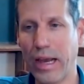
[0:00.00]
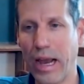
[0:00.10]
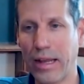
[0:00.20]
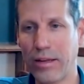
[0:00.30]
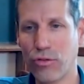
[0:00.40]

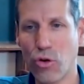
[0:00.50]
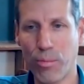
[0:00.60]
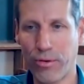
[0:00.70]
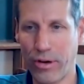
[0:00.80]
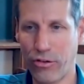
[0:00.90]
and this
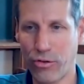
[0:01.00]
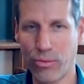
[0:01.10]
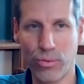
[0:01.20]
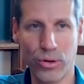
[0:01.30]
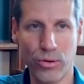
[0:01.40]
cooperation
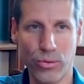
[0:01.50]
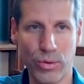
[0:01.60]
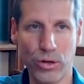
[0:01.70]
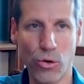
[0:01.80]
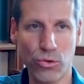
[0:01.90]
will
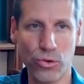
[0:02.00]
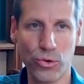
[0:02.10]
go to new